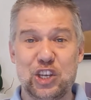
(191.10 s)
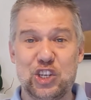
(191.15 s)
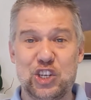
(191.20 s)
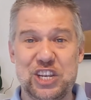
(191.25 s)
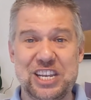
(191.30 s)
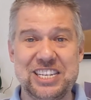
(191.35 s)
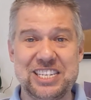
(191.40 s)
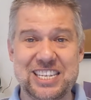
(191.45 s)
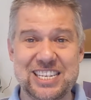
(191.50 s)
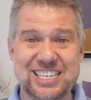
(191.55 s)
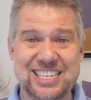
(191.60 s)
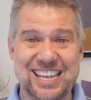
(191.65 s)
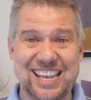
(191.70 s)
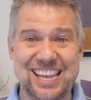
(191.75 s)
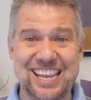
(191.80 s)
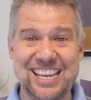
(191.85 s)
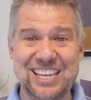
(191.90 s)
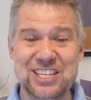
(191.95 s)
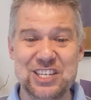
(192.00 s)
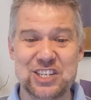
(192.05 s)
Jesus
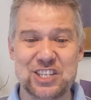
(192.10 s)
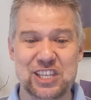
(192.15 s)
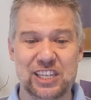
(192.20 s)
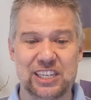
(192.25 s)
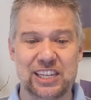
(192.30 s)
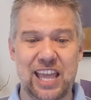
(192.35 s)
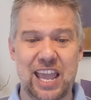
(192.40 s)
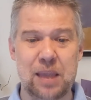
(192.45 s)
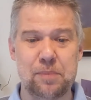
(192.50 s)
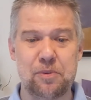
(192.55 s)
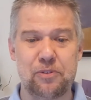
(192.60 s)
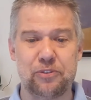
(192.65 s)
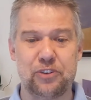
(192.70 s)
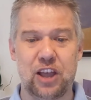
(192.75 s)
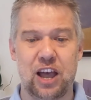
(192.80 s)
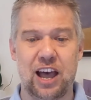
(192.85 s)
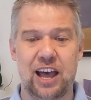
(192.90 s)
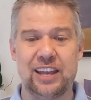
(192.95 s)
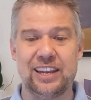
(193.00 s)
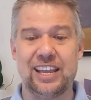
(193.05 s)
is the Lamb of
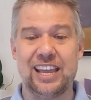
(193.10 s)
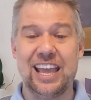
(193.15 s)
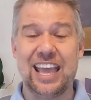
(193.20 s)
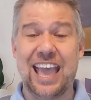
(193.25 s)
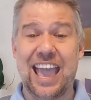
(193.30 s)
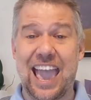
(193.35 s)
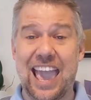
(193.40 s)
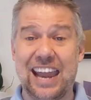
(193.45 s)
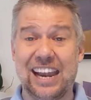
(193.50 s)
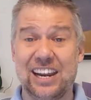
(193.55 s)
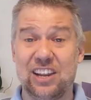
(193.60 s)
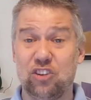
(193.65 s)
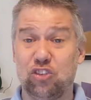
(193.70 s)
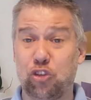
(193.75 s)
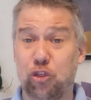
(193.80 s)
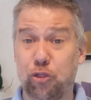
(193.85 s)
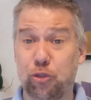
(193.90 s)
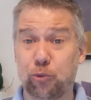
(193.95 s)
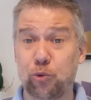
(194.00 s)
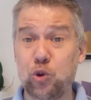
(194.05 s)
God, and it
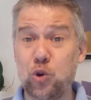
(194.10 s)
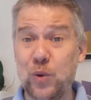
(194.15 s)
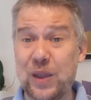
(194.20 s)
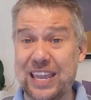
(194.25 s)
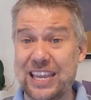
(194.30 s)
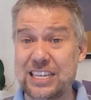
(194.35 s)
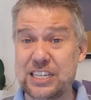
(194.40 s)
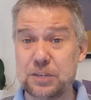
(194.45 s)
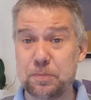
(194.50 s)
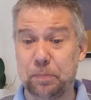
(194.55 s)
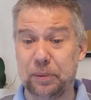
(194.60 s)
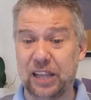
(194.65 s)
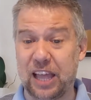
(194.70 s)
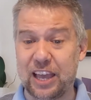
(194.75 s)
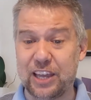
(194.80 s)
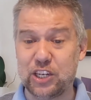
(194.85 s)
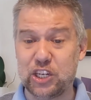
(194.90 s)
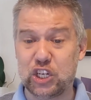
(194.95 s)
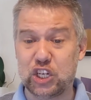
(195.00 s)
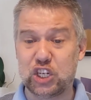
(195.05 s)
is through his
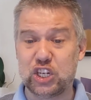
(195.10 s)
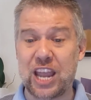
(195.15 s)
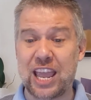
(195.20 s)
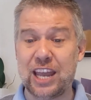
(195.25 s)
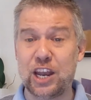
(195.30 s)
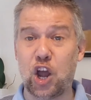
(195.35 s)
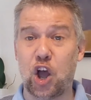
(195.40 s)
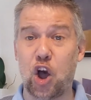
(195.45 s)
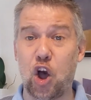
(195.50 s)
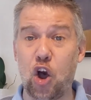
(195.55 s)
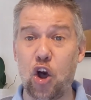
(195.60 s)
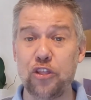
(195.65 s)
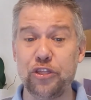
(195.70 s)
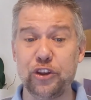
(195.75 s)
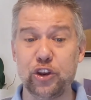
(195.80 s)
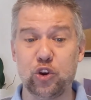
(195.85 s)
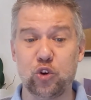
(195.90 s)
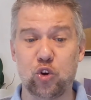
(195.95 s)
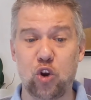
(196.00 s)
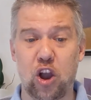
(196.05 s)
blood shed on
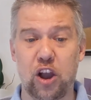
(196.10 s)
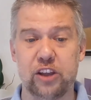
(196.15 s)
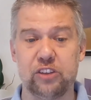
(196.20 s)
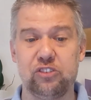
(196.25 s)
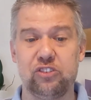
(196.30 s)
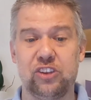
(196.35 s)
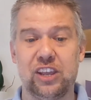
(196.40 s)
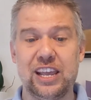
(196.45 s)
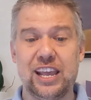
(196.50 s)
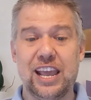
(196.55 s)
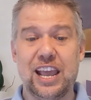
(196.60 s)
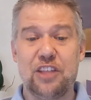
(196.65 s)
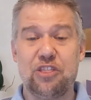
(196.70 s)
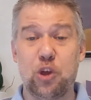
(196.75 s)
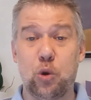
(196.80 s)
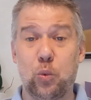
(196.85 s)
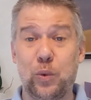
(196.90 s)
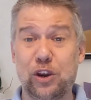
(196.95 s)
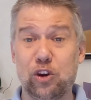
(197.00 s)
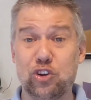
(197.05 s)
the cross
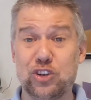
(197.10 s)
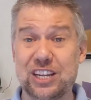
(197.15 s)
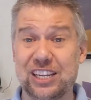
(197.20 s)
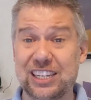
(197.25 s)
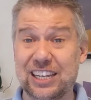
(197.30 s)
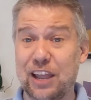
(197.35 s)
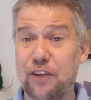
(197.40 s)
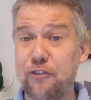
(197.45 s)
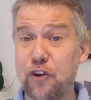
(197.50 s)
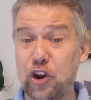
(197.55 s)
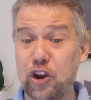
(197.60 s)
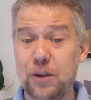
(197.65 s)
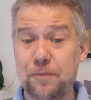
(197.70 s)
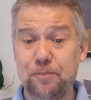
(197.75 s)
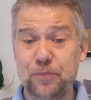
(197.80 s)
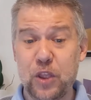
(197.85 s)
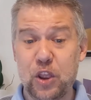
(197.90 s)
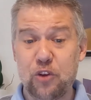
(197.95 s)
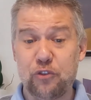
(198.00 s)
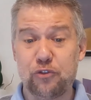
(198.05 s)
that we are delivered
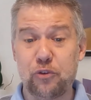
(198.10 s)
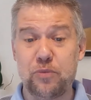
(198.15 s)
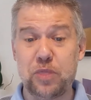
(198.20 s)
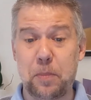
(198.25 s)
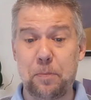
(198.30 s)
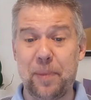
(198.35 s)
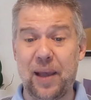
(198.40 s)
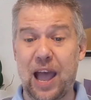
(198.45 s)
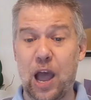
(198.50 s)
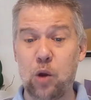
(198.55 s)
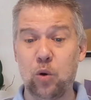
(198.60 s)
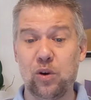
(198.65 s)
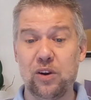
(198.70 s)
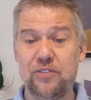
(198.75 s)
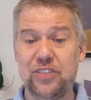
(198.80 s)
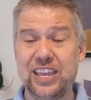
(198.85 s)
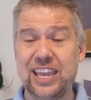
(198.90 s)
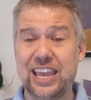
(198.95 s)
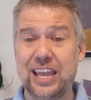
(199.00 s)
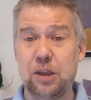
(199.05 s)
from the power
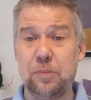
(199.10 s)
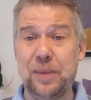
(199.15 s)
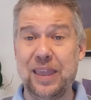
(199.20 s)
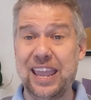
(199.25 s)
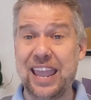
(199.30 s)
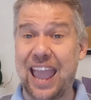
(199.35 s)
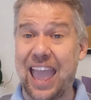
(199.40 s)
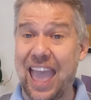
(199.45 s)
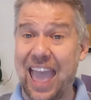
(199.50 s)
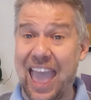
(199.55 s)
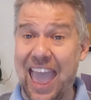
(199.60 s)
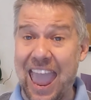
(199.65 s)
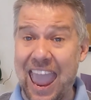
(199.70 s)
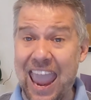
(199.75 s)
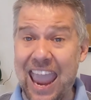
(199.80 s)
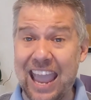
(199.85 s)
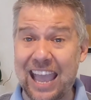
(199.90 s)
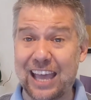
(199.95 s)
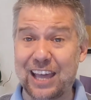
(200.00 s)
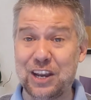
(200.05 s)
of the enemy
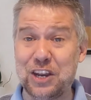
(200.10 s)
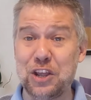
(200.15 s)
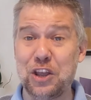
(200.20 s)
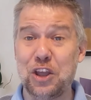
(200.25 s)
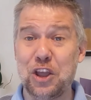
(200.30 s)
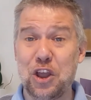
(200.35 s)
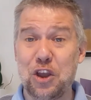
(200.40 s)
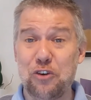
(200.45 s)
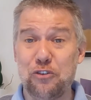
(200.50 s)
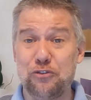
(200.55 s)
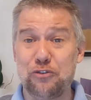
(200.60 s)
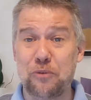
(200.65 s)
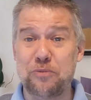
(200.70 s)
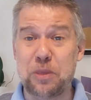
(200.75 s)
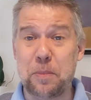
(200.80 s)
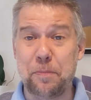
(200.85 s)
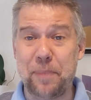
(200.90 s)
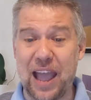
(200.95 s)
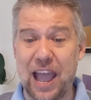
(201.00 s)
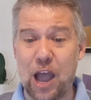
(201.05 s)
and from
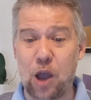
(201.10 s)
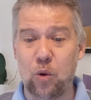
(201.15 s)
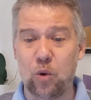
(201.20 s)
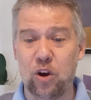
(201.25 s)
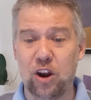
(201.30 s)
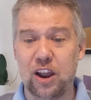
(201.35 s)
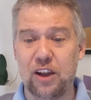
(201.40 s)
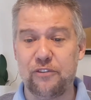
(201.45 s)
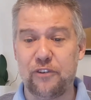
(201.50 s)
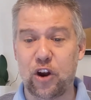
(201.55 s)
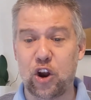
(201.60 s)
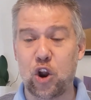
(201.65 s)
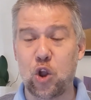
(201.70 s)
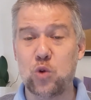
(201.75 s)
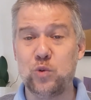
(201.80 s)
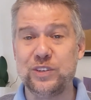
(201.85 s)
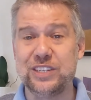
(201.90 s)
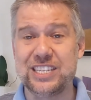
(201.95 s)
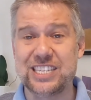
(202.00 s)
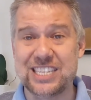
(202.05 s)
the power of our
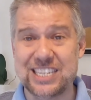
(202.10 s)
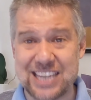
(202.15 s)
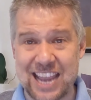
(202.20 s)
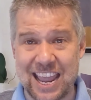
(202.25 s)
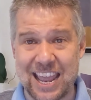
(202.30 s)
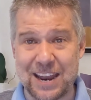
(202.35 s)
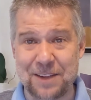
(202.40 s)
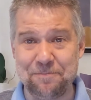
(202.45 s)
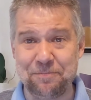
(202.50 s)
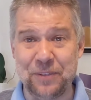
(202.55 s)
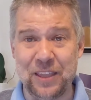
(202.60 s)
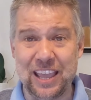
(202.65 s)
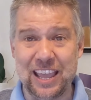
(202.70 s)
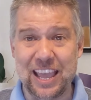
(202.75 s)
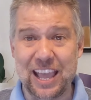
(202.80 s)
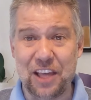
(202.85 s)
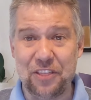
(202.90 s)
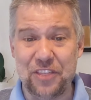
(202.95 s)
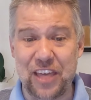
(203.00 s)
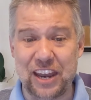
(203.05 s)
own sin
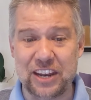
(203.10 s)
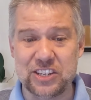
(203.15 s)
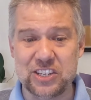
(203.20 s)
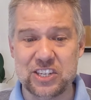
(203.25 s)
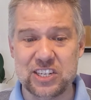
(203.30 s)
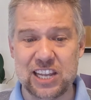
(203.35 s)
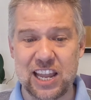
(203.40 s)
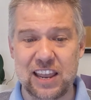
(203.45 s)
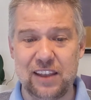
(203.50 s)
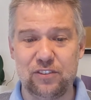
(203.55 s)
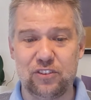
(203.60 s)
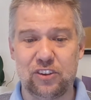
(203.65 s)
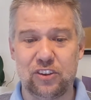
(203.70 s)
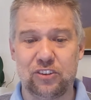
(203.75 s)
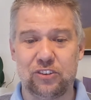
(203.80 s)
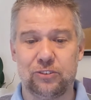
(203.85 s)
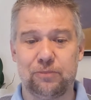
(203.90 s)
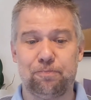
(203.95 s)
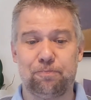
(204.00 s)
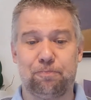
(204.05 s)
that enslaves
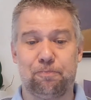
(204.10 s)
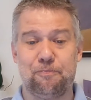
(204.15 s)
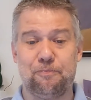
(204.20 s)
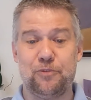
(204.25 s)
us.